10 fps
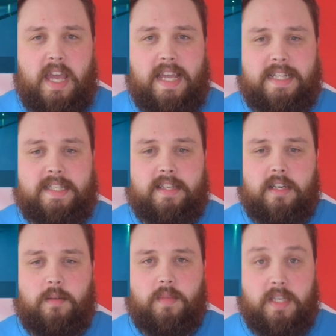
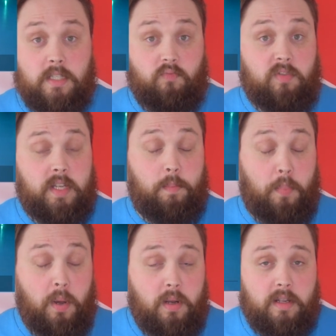It's really
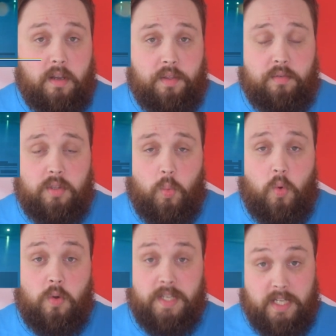pulling her through the
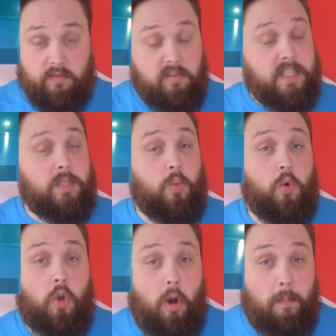water in a really small
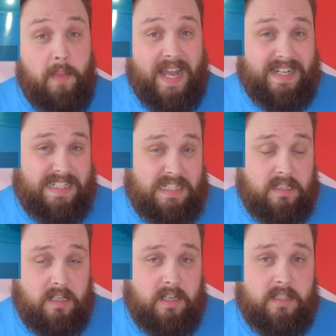compact
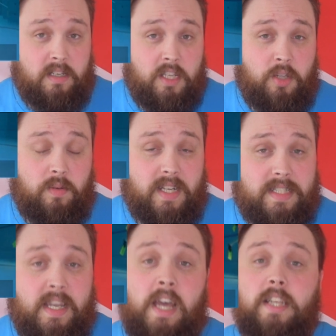little sort of unit.